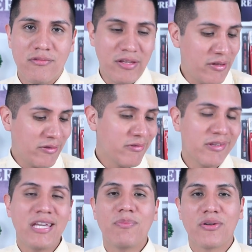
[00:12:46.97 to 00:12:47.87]
they
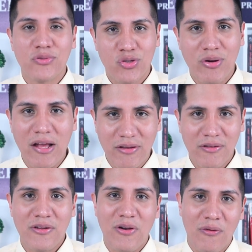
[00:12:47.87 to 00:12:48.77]
didn't keep a good track
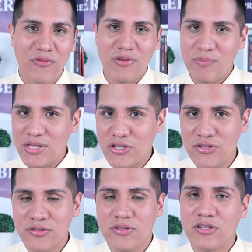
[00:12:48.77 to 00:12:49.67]
of their
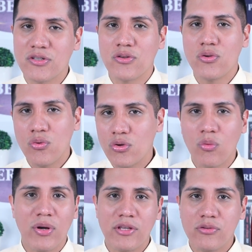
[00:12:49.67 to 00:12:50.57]
eliminations okay so you
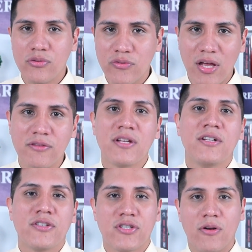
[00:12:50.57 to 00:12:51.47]
don't want to do that
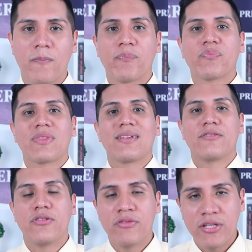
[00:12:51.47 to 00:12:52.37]
so
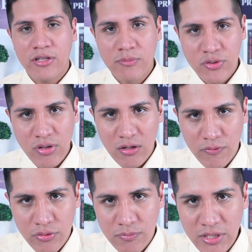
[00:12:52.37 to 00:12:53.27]
you need to keep track
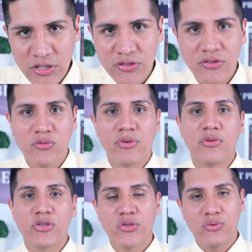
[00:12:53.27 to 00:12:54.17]
of your eliminations. When
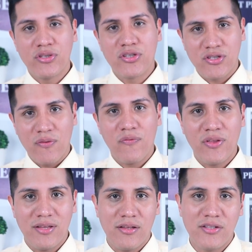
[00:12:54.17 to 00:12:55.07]
you're sure that
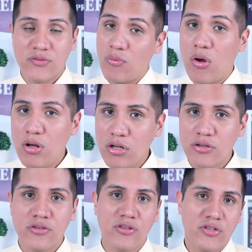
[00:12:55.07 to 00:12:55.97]
something is wrong,
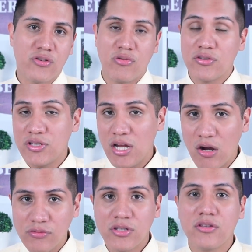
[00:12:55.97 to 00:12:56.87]
just cross it
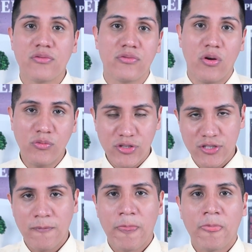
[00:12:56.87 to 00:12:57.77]
out in your
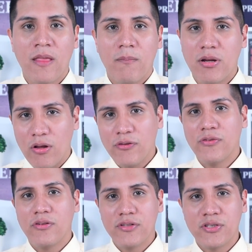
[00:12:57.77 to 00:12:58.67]
notes. But
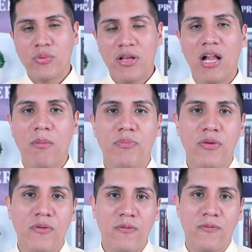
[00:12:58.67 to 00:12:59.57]
also, this will help
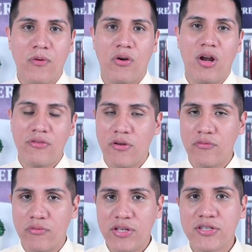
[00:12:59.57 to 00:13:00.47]
you for
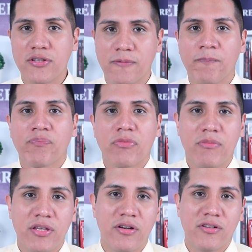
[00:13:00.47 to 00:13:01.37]
another reason
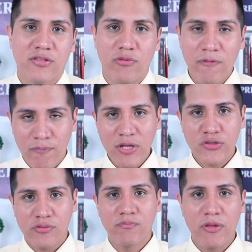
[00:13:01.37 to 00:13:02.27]
because we've
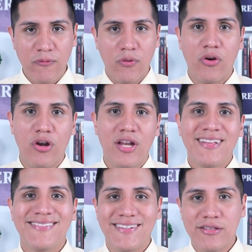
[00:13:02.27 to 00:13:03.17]
mentioned before
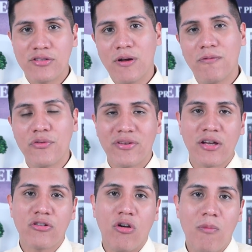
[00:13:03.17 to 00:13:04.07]
that in the TOEFL you
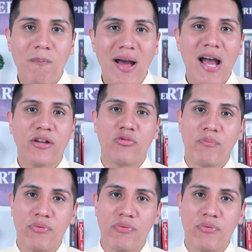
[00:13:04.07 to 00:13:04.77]
can go back to